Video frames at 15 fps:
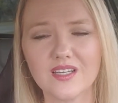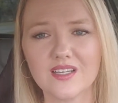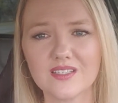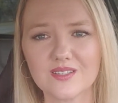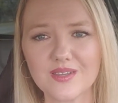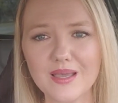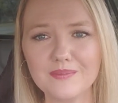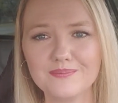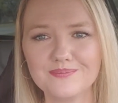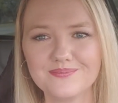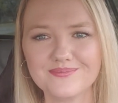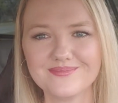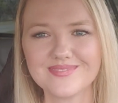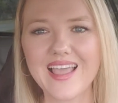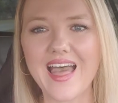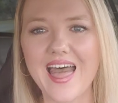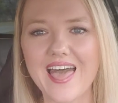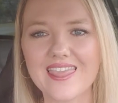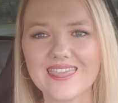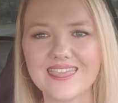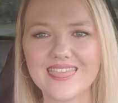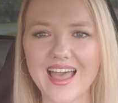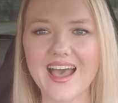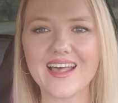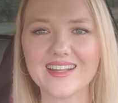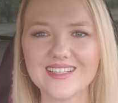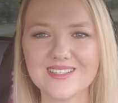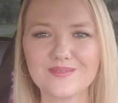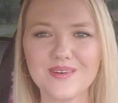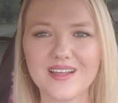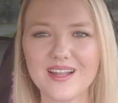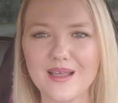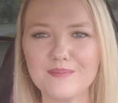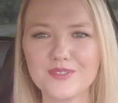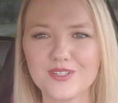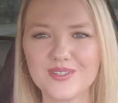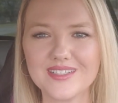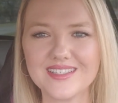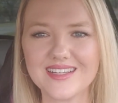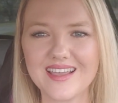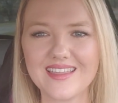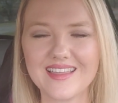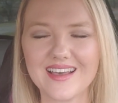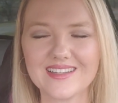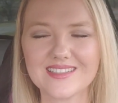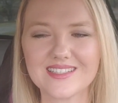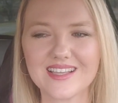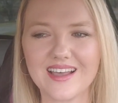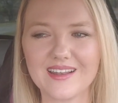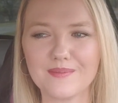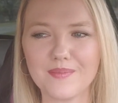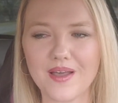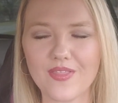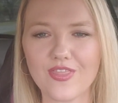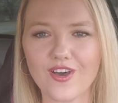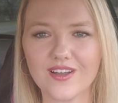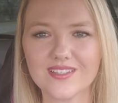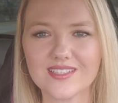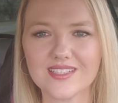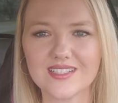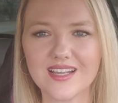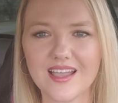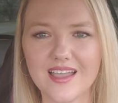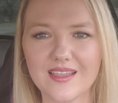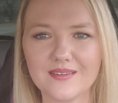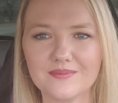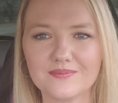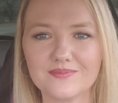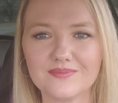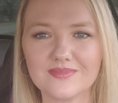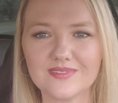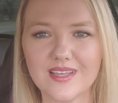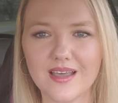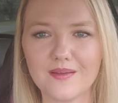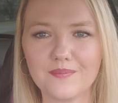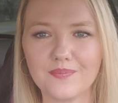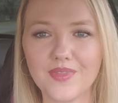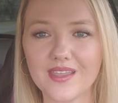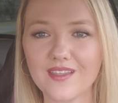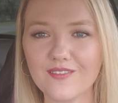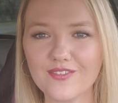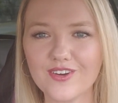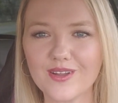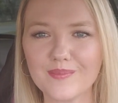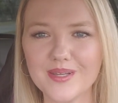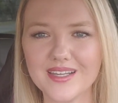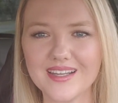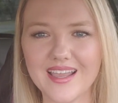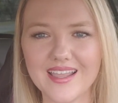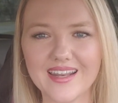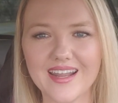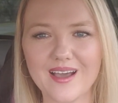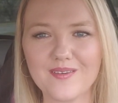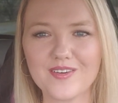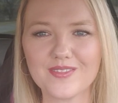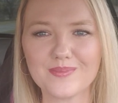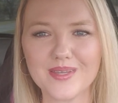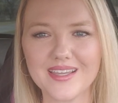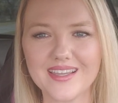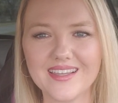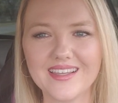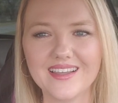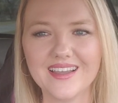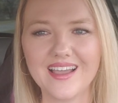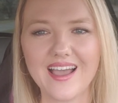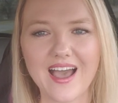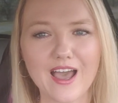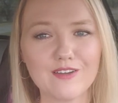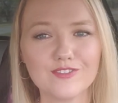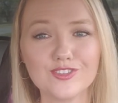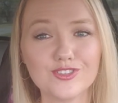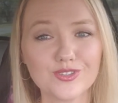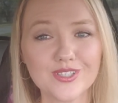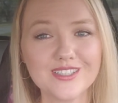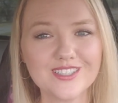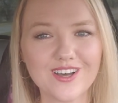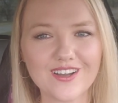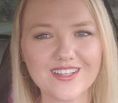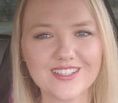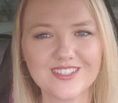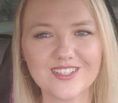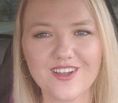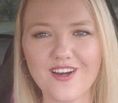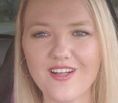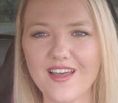So yeah, that is what I'm doing today. That's kind of my thoughts today. Thank y'all for coming and hanging out with me. I've enjoyed talking to y'all.